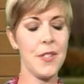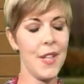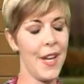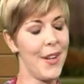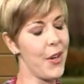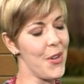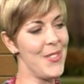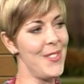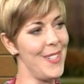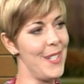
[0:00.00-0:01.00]
like
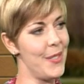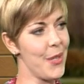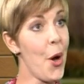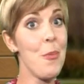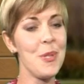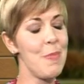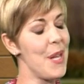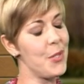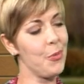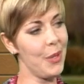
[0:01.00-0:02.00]
Carson City's homeless
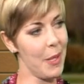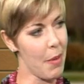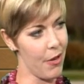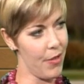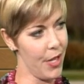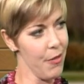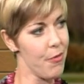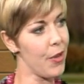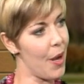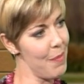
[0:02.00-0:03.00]
pets are really benefiting
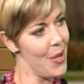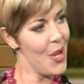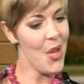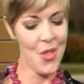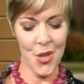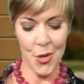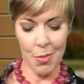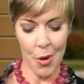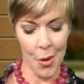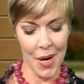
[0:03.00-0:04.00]
from the new
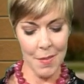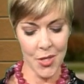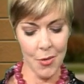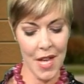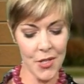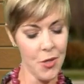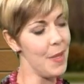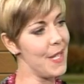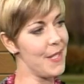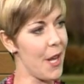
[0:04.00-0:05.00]
program, so that should
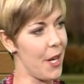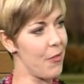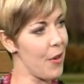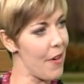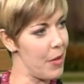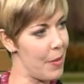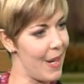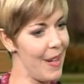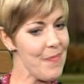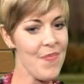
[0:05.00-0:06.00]
be exciting for
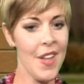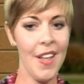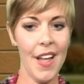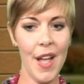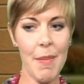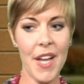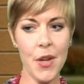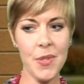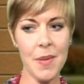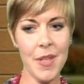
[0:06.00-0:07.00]
everybody. I
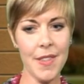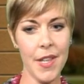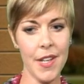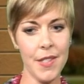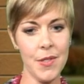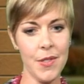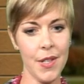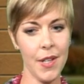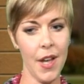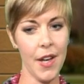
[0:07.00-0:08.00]
know something that is
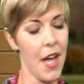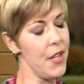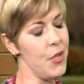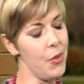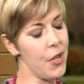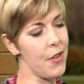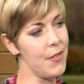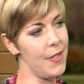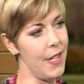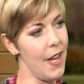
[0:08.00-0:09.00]
kind of new to
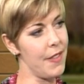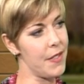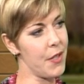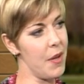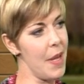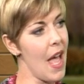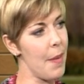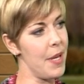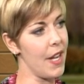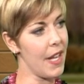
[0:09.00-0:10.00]
Carson City, and that's going to be
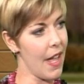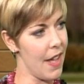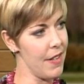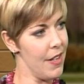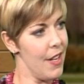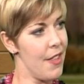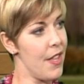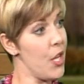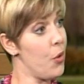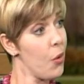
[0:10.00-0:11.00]
happening again,
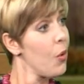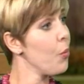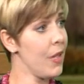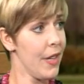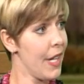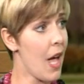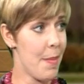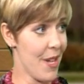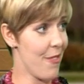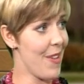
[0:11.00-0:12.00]
that you're really a
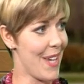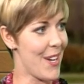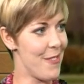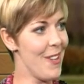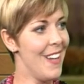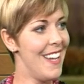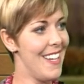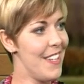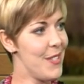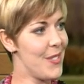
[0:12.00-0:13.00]
big fan of,
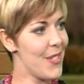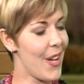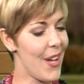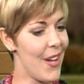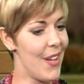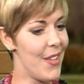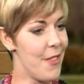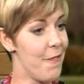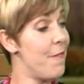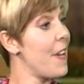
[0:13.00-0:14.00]
is
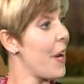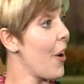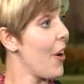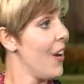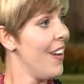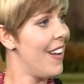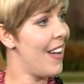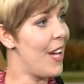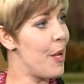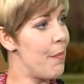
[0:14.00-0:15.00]
the fair.
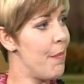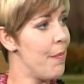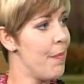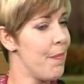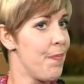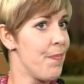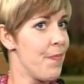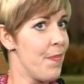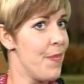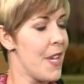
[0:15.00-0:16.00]

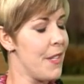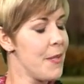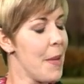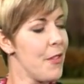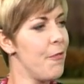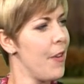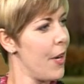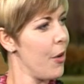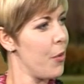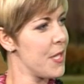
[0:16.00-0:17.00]
Tell us about the
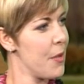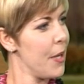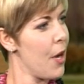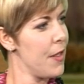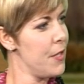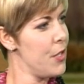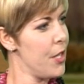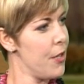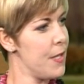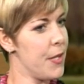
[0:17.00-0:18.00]
fair. What's going on this
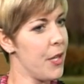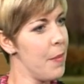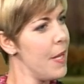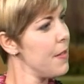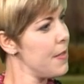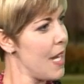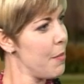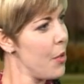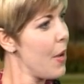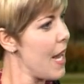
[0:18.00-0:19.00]
year? Is it going to be in the
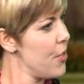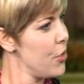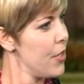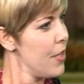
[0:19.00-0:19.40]
same location?